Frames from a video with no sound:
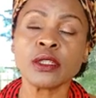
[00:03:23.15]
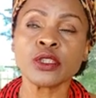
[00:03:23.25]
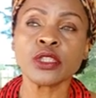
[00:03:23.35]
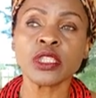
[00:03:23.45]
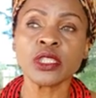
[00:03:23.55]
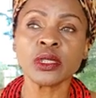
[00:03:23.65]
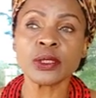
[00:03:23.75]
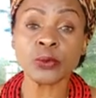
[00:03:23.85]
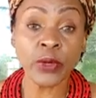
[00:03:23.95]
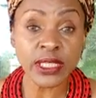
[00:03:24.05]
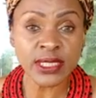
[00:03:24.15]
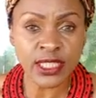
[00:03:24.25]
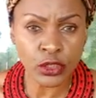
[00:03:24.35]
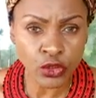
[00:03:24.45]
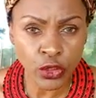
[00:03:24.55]
She's raised
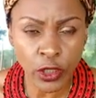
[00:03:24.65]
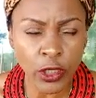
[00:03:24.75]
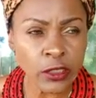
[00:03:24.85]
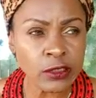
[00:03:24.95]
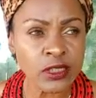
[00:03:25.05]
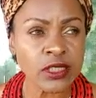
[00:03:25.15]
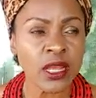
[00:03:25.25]
in church,